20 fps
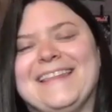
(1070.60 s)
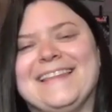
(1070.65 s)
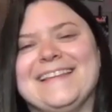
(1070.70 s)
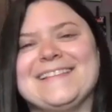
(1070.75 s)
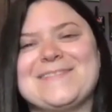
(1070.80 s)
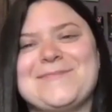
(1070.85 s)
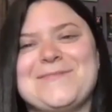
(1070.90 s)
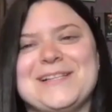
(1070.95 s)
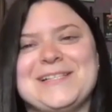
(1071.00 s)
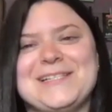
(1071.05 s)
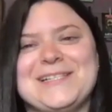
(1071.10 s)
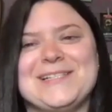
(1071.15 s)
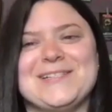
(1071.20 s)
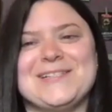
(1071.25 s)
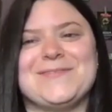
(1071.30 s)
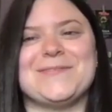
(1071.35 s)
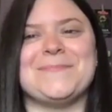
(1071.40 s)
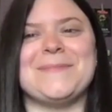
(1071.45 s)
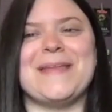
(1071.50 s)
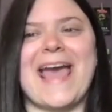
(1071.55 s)
This question
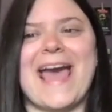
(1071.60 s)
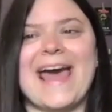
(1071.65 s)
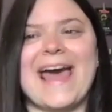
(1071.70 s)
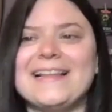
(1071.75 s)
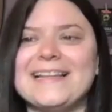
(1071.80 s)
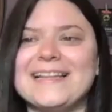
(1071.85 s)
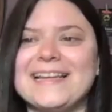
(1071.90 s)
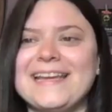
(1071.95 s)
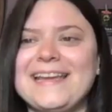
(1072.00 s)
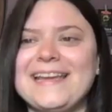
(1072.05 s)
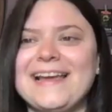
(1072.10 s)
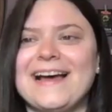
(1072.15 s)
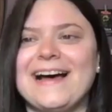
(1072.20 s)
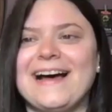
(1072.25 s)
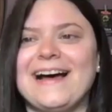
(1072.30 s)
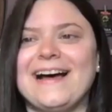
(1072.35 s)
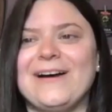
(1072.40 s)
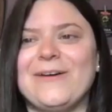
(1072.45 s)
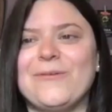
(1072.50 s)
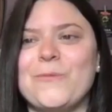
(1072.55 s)
is from Natalie.
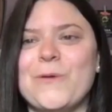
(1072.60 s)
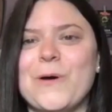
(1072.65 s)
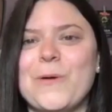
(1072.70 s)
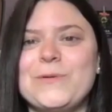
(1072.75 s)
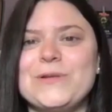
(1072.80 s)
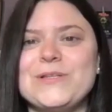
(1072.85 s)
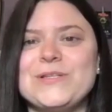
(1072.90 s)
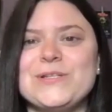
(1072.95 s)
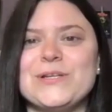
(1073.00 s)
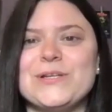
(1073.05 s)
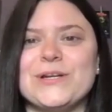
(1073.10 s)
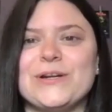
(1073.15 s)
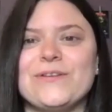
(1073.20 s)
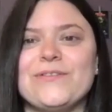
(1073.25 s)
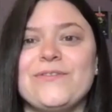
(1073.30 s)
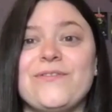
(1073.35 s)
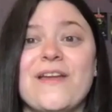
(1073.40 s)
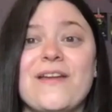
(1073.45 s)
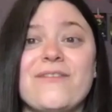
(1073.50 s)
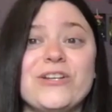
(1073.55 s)
What was your
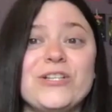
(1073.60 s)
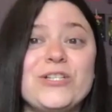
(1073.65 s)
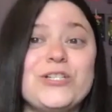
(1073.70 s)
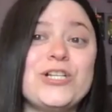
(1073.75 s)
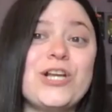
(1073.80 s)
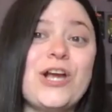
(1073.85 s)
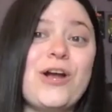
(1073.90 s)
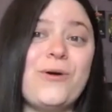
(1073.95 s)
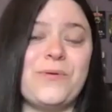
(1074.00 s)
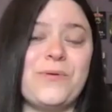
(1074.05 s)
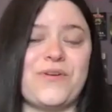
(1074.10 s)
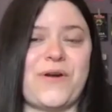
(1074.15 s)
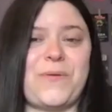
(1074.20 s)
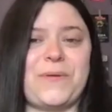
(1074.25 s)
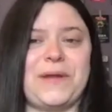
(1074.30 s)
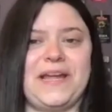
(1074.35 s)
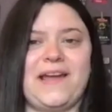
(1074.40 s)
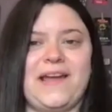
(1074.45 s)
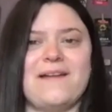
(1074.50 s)
favorite show growing